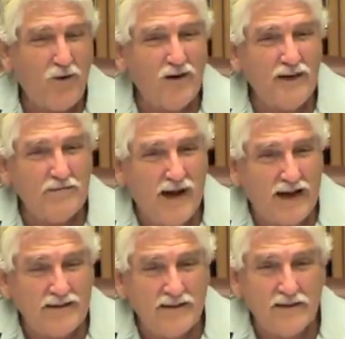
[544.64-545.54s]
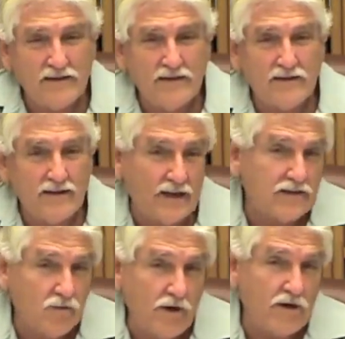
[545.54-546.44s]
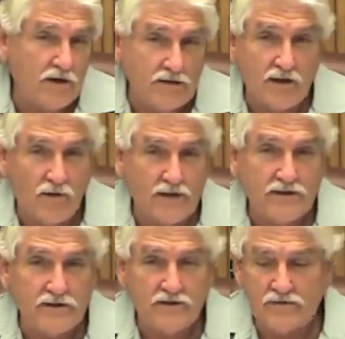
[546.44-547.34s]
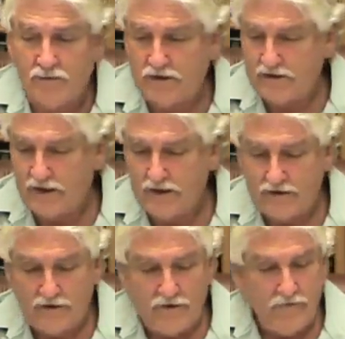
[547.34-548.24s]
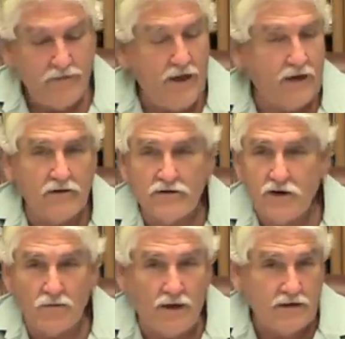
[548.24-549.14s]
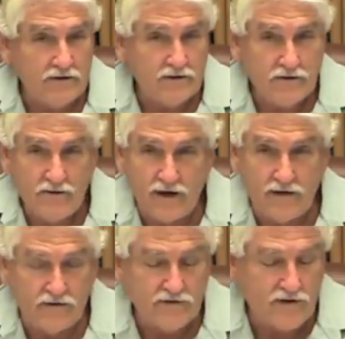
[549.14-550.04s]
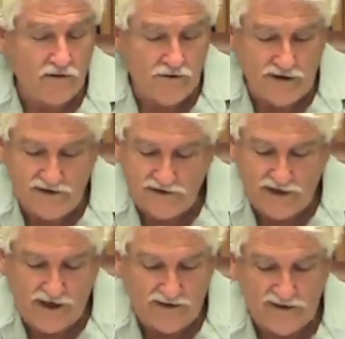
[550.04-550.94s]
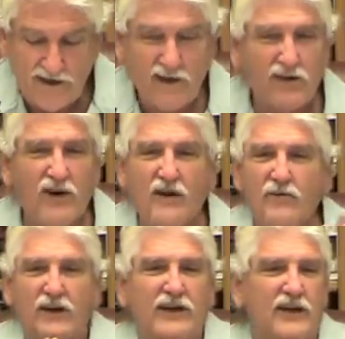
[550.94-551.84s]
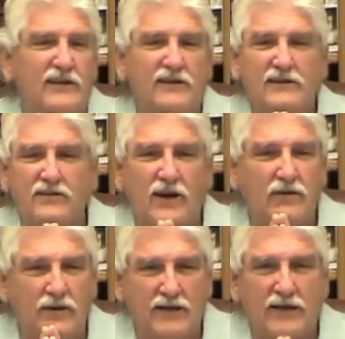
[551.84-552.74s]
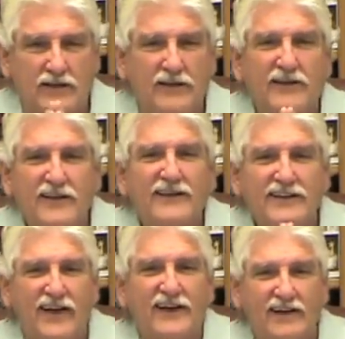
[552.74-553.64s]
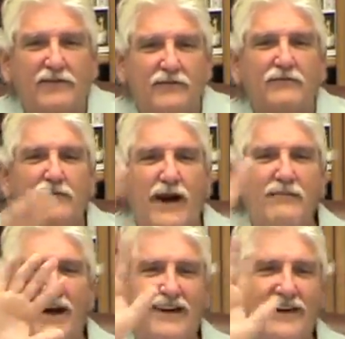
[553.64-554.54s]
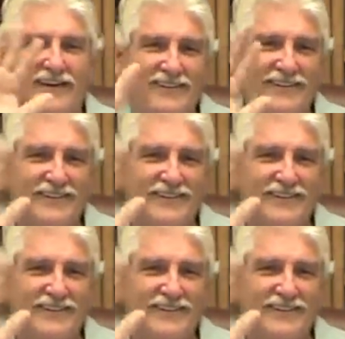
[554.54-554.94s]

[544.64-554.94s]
won't get back to you till next week on the questions, but uh, thank you so much. Thank you so much. You guys, great weekend. Great weekend. Thank you. Bye bye now.